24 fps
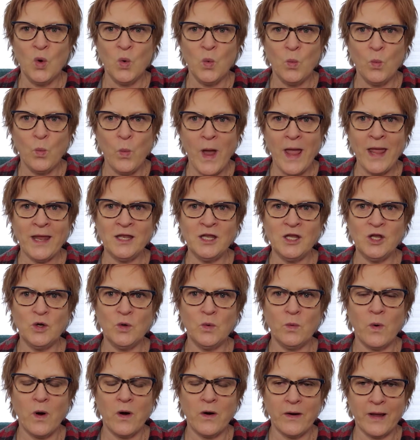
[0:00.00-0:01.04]
When
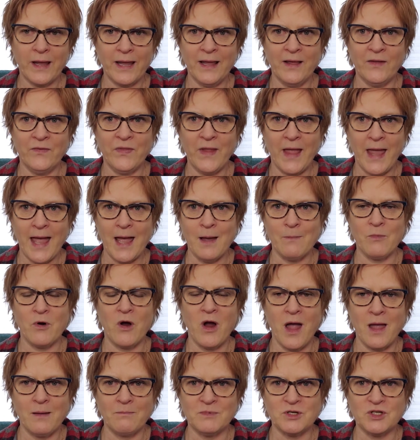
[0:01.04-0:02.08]
you are in the
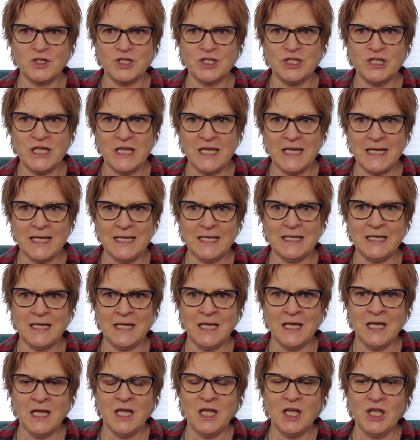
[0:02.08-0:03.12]
MRI machine,
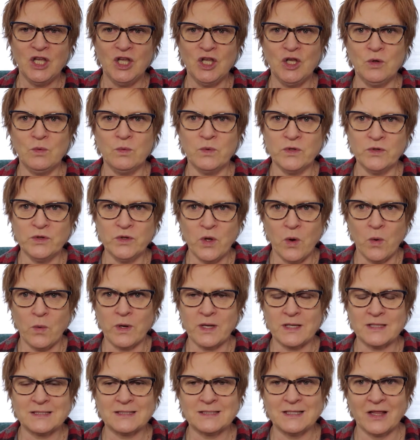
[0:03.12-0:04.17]
you will
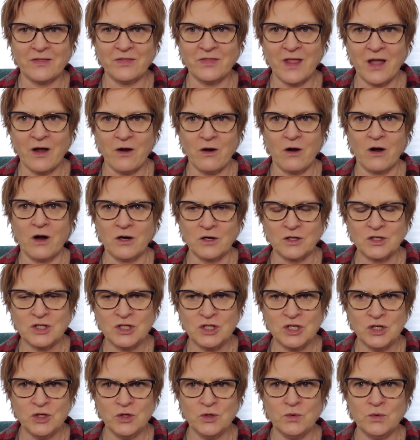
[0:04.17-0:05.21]
notice that there are
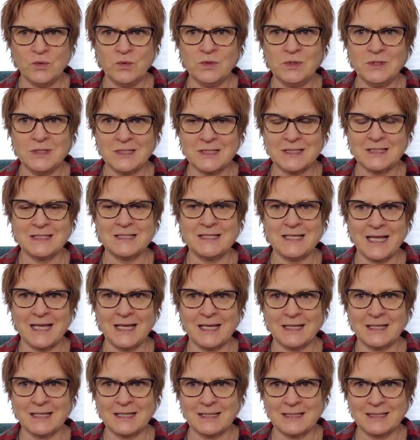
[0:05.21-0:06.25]
2
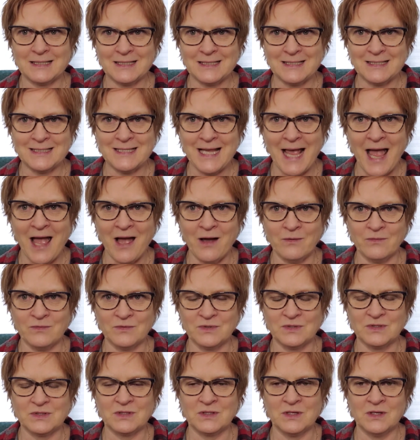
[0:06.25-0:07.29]
distinct
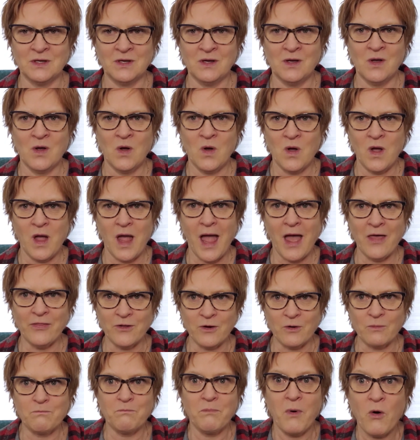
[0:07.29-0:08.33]
sounds. And
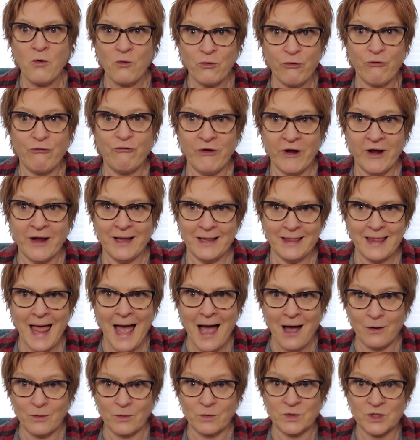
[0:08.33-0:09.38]
they're both very
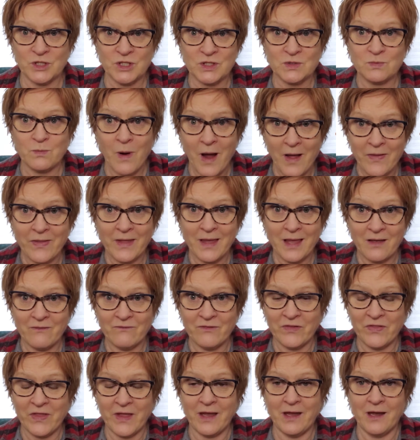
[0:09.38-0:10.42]
loud, which is why they give
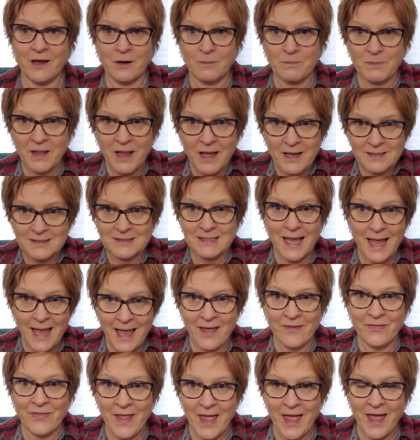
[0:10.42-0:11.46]
you the earplugs
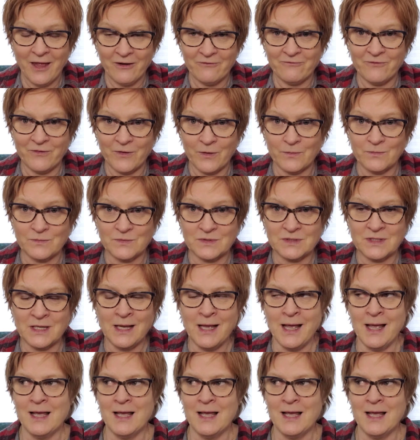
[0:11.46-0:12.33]
and the headphones.